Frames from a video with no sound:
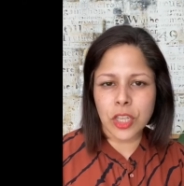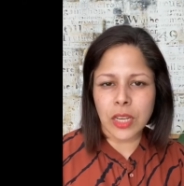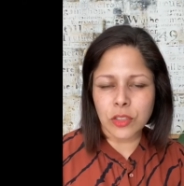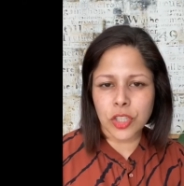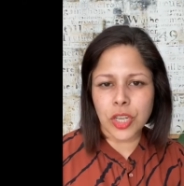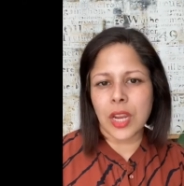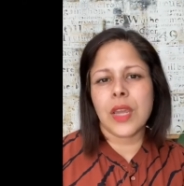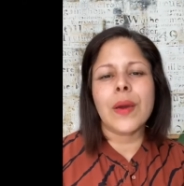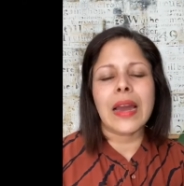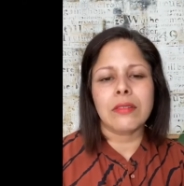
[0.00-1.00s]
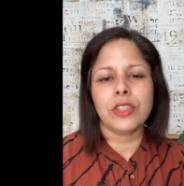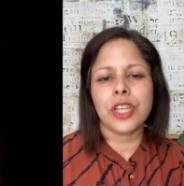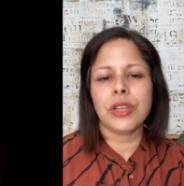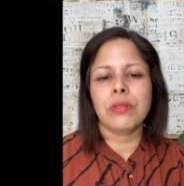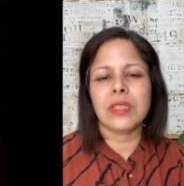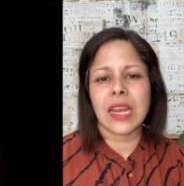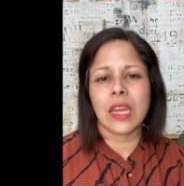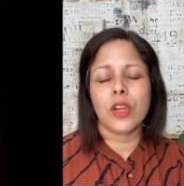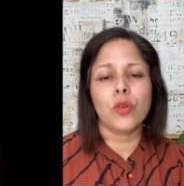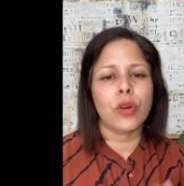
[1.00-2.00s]
going to show you how to
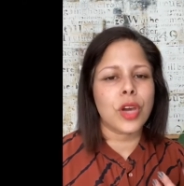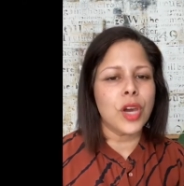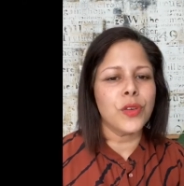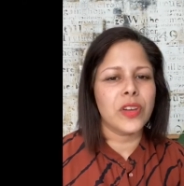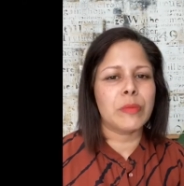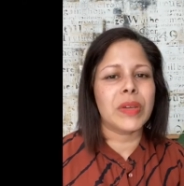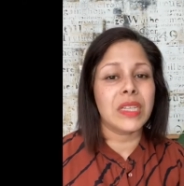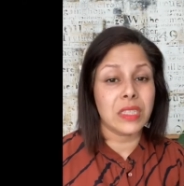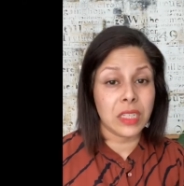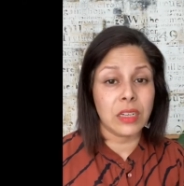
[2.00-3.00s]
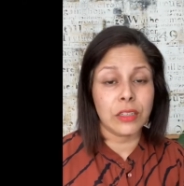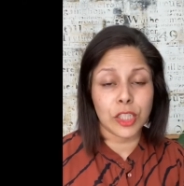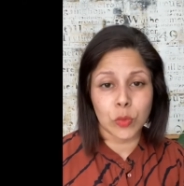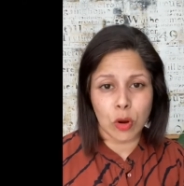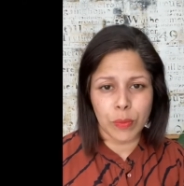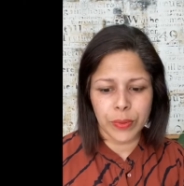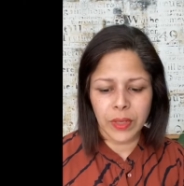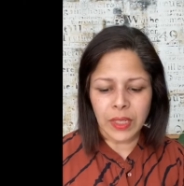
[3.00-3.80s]
take your COVID PCR swab.